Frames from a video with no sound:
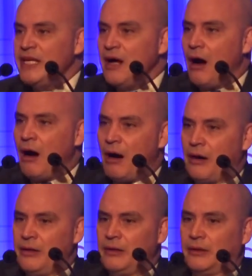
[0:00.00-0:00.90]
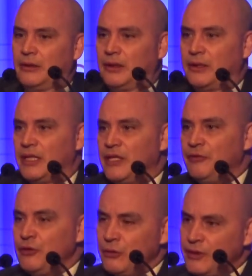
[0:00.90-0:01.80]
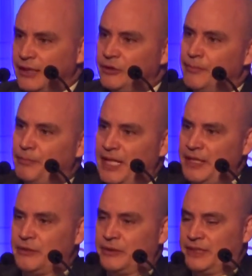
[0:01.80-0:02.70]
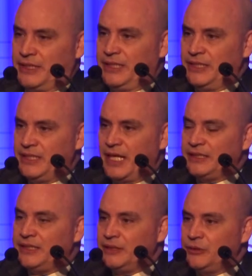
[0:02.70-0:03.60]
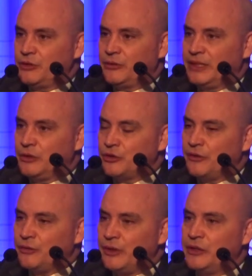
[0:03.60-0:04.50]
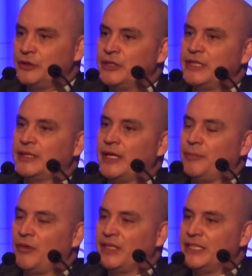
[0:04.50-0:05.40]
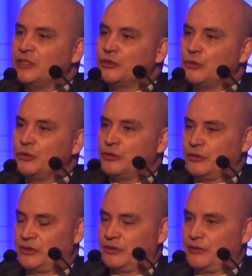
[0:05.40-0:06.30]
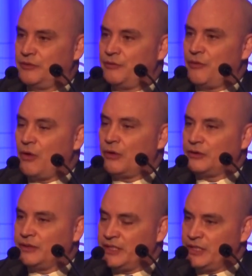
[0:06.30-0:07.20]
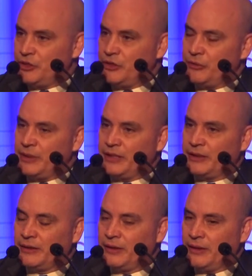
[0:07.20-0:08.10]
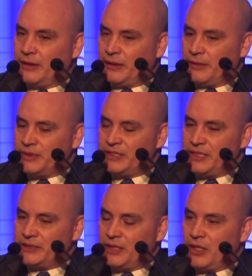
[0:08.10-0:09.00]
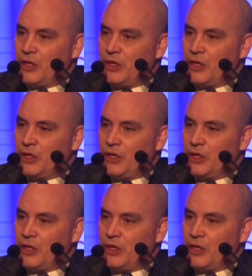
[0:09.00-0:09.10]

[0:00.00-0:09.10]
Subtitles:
are, if you look at the players in the IT industry, in the software industry that are providing solutions for the engineering business,